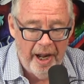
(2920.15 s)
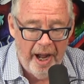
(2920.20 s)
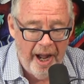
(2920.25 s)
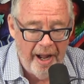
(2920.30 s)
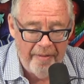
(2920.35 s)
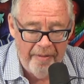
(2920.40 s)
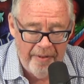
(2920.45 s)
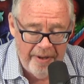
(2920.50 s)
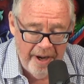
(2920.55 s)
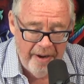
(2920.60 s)

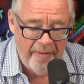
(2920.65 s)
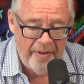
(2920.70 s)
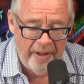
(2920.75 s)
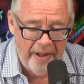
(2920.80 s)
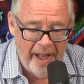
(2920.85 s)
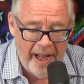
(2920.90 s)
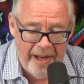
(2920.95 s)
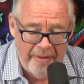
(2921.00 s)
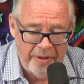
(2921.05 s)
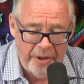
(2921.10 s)
I've never
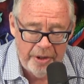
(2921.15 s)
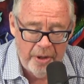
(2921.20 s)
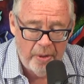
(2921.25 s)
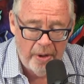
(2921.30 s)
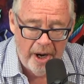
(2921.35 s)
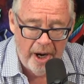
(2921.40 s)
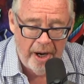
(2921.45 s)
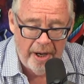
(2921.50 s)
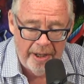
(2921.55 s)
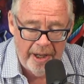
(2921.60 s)
laughed
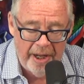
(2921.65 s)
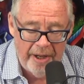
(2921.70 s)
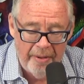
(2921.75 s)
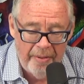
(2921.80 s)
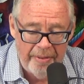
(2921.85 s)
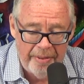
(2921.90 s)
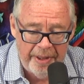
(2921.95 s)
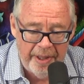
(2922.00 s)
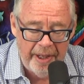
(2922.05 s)
so hard, I don't